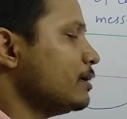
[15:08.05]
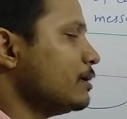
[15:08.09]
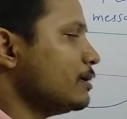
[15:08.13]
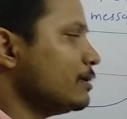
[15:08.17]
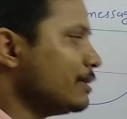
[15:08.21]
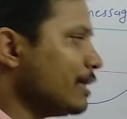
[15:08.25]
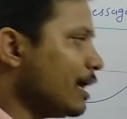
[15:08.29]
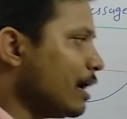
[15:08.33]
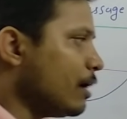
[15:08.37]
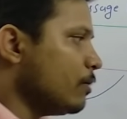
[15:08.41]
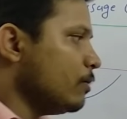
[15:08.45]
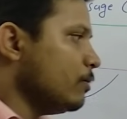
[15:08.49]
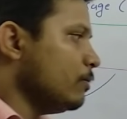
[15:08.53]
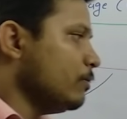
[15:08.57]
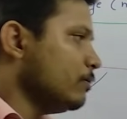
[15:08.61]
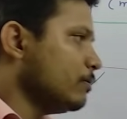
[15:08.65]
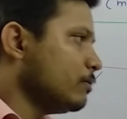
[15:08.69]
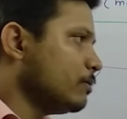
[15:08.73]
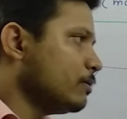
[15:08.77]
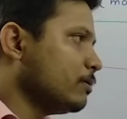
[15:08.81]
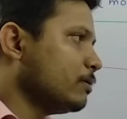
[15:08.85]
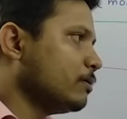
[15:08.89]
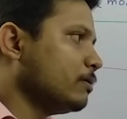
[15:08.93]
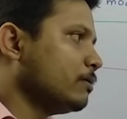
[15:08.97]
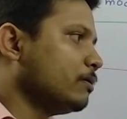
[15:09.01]
Now
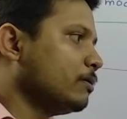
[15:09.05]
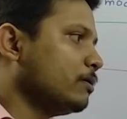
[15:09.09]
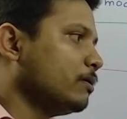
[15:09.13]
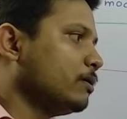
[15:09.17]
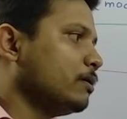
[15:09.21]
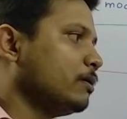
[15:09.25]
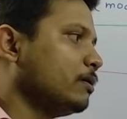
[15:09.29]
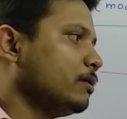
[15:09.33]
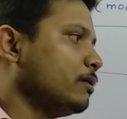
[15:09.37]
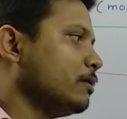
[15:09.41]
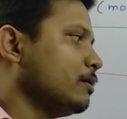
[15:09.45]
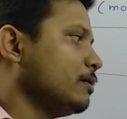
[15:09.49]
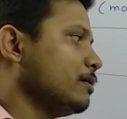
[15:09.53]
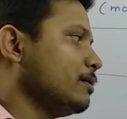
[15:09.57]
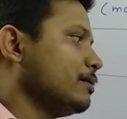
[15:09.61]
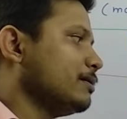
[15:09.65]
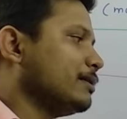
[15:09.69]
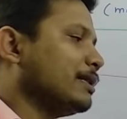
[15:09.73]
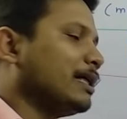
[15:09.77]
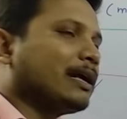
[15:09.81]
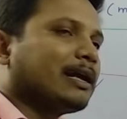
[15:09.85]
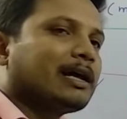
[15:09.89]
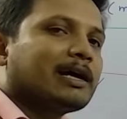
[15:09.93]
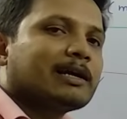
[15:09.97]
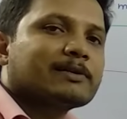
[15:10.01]

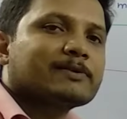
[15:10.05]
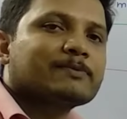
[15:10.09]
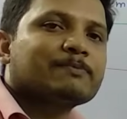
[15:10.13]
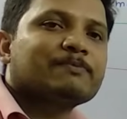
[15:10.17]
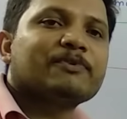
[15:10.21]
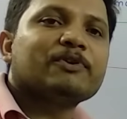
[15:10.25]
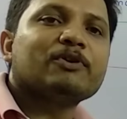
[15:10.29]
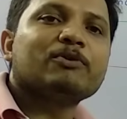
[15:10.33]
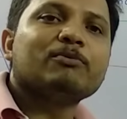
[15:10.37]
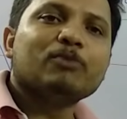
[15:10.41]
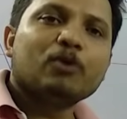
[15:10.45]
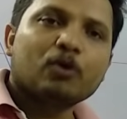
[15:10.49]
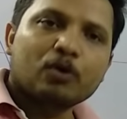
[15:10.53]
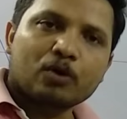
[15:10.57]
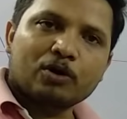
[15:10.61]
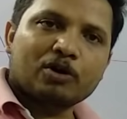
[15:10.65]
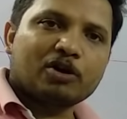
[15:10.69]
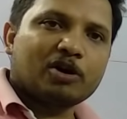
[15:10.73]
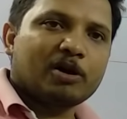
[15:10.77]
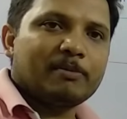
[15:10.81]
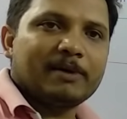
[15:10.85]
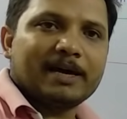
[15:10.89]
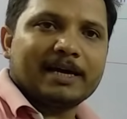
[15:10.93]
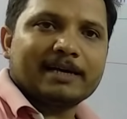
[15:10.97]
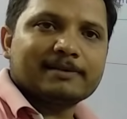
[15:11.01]
there are few more
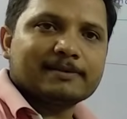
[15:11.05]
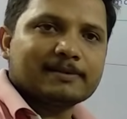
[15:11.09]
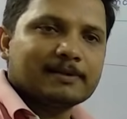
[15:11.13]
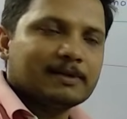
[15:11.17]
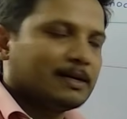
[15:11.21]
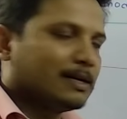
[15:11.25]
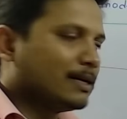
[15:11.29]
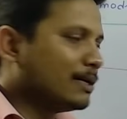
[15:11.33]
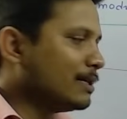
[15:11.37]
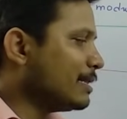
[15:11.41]
drawbacks